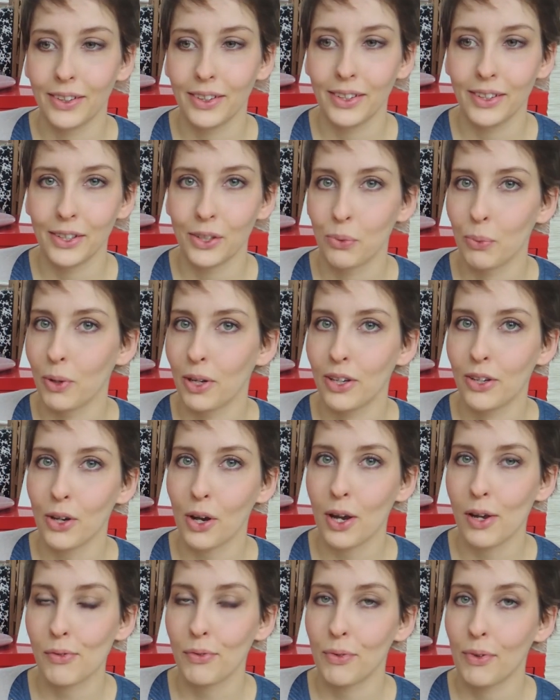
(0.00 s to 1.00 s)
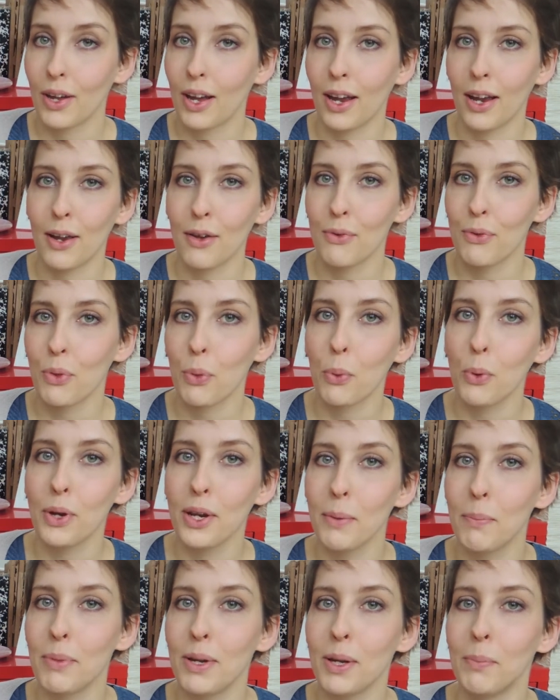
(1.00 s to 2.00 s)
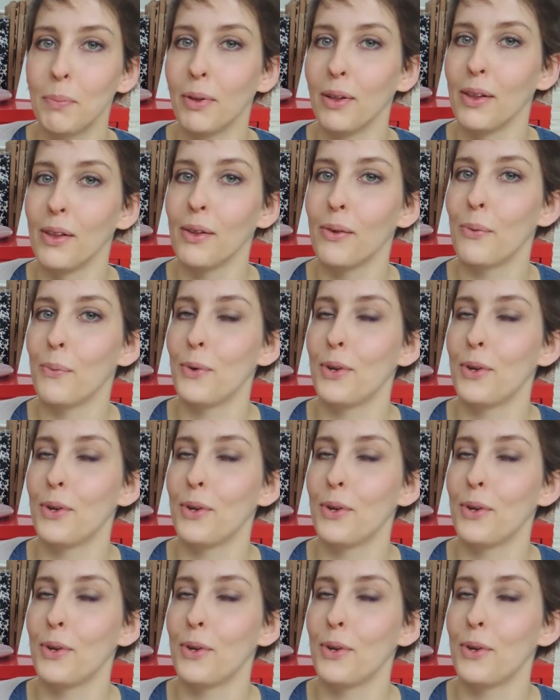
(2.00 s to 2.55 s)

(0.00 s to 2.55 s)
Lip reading: In this video I have 3 people